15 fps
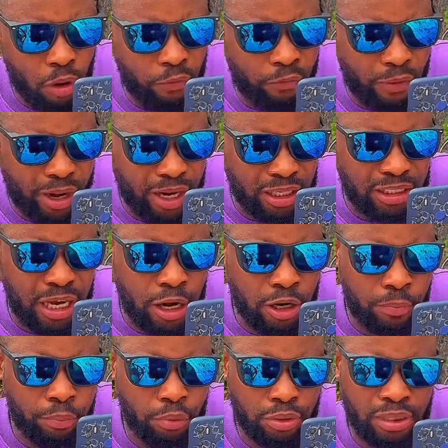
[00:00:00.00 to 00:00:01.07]
or find out how
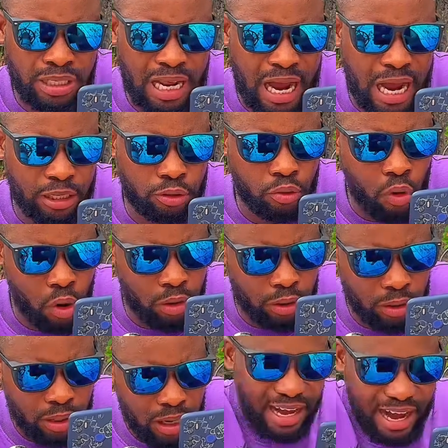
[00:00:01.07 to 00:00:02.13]
the procedure had
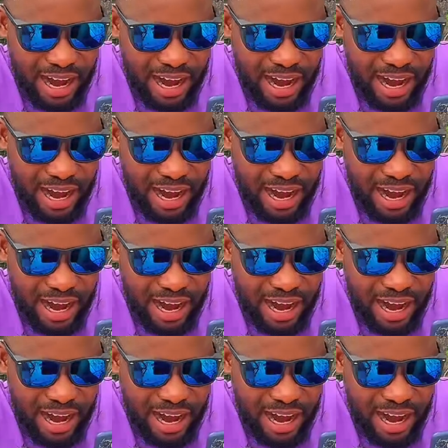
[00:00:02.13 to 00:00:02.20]
gone.